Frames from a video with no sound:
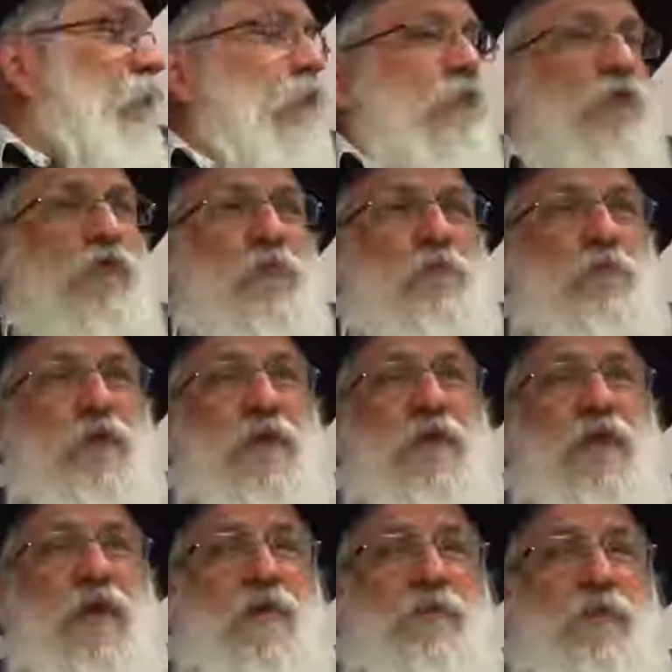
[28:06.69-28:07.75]
know, those
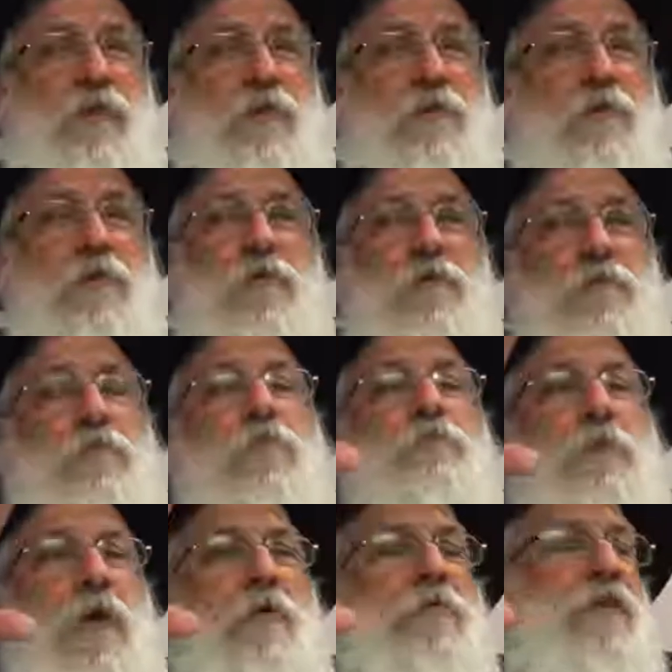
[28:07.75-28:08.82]
big, heavy,
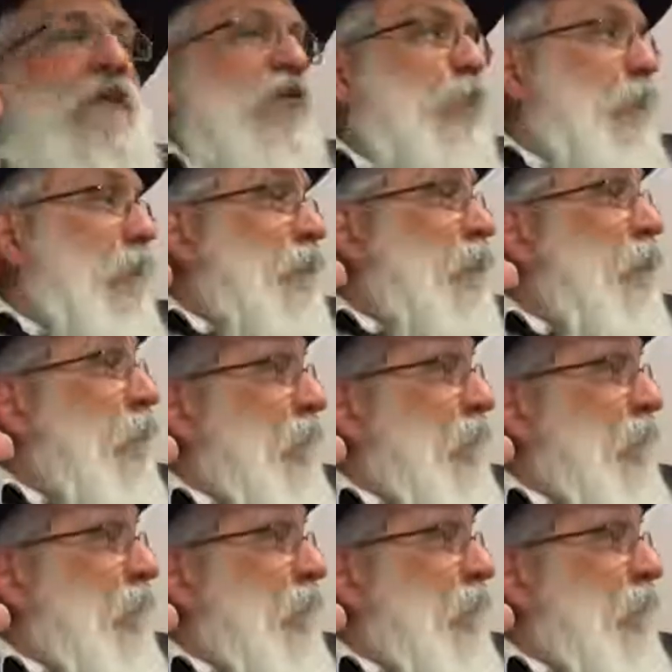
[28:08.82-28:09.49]
pardon the expression,